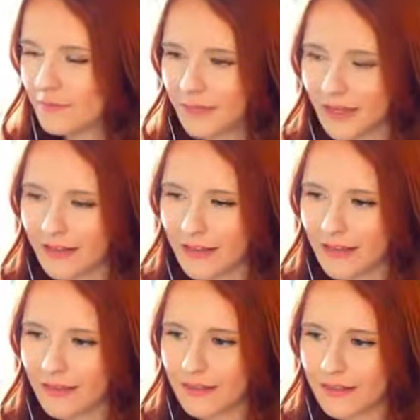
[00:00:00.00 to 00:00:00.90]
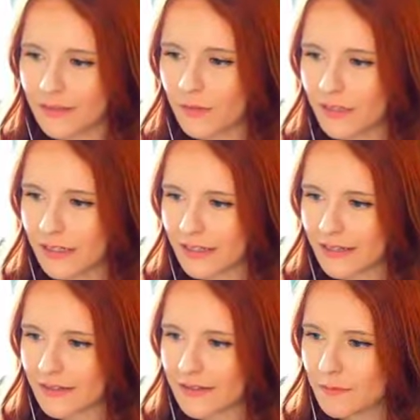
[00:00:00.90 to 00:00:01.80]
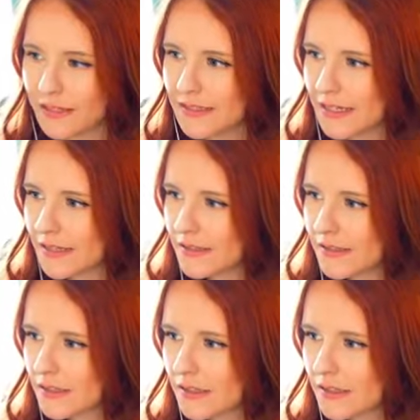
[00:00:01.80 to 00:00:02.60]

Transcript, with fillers: And then this one is minties.